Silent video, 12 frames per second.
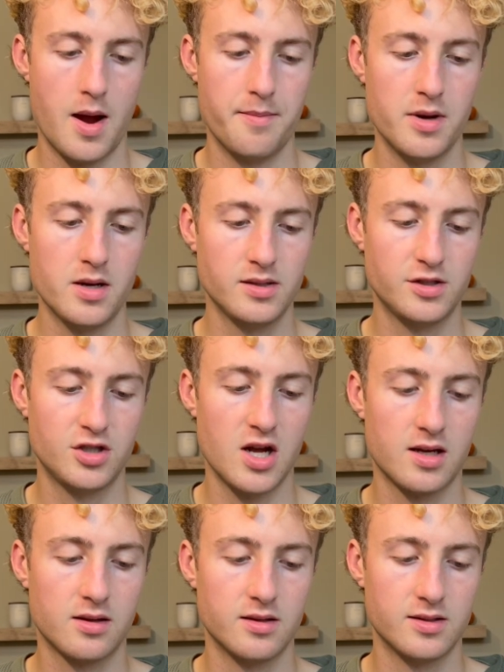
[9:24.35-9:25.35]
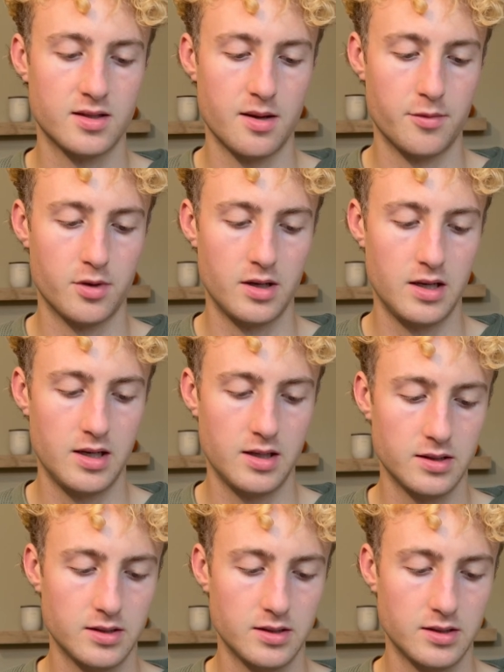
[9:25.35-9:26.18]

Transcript: I'm gonna check the summary